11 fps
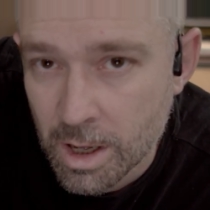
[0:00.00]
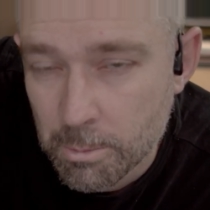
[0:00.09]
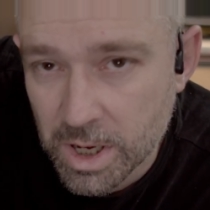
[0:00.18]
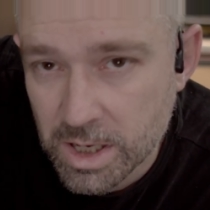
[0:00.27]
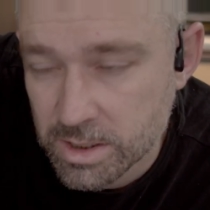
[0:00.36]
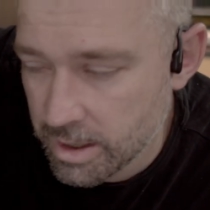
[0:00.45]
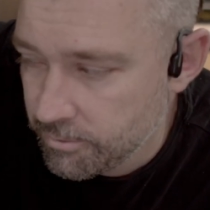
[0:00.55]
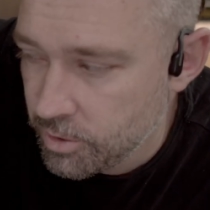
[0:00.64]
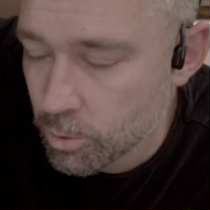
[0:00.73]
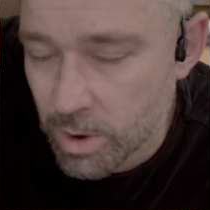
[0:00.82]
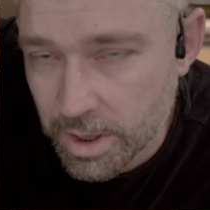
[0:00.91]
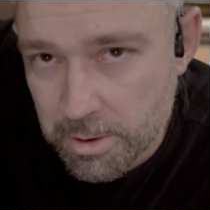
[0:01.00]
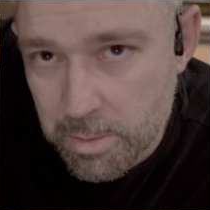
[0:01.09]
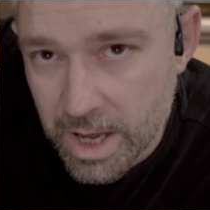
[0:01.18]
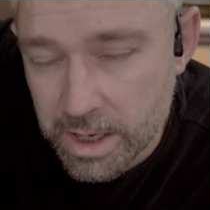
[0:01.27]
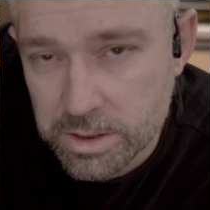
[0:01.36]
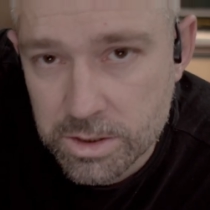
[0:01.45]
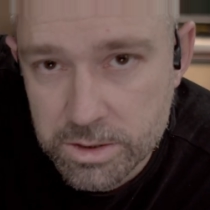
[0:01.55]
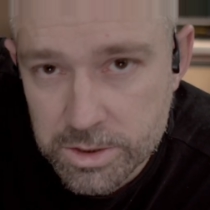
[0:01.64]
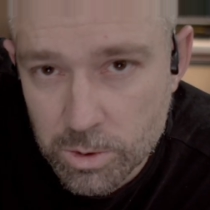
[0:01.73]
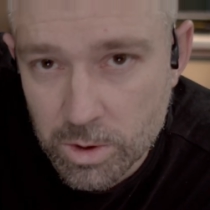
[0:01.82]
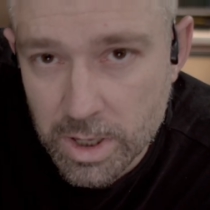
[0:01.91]
Because if you run the bed into the
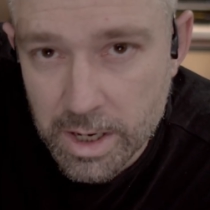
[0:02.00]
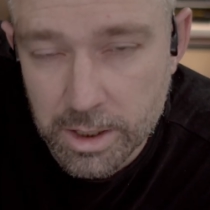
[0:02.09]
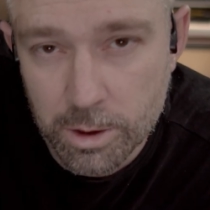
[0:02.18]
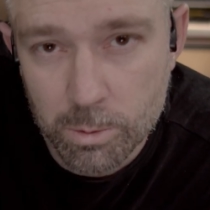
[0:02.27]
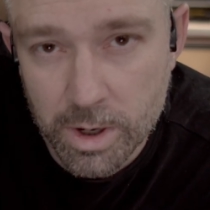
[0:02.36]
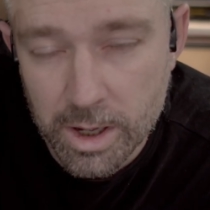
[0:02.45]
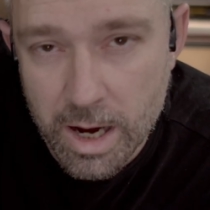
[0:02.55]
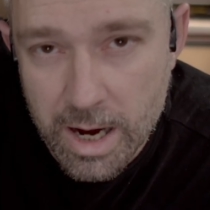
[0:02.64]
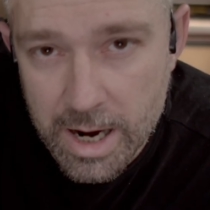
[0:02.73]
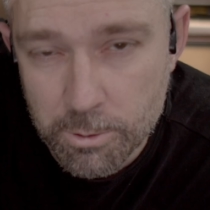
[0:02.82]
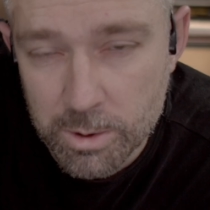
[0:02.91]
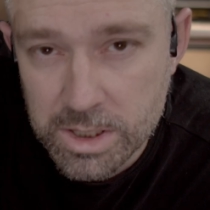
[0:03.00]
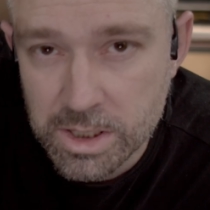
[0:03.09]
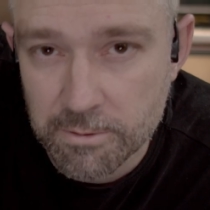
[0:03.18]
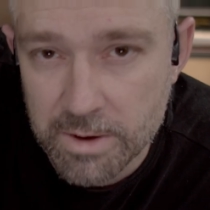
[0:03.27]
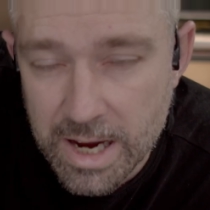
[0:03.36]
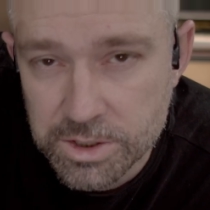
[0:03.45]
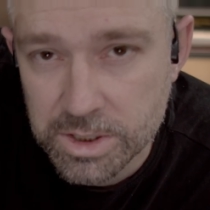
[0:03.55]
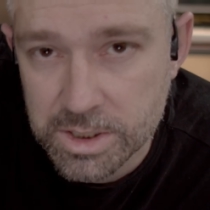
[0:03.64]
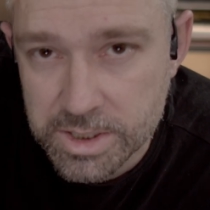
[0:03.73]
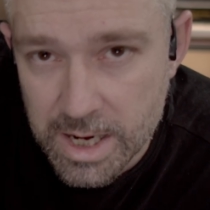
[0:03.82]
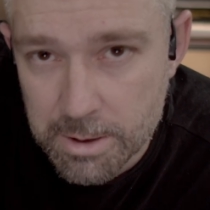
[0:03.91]
tool head, you run a high risk of actually
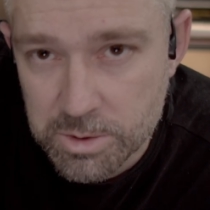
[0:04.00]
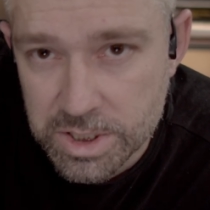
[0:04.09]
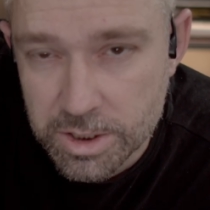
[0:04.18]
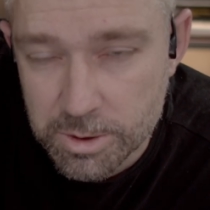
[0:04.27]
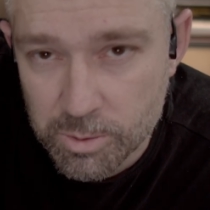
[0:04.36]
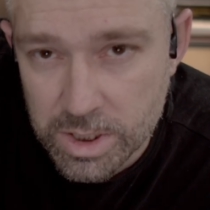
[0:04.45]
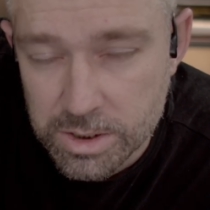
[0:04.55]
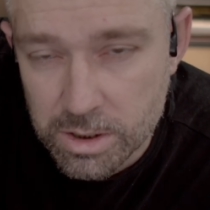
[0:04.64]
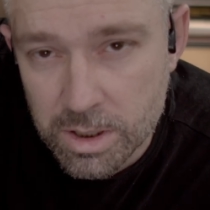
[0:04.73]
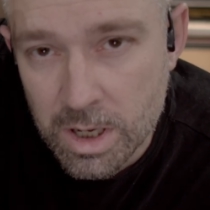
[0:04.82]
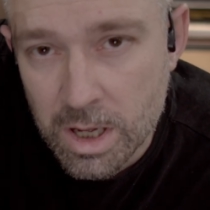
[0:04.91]
damaging your printer.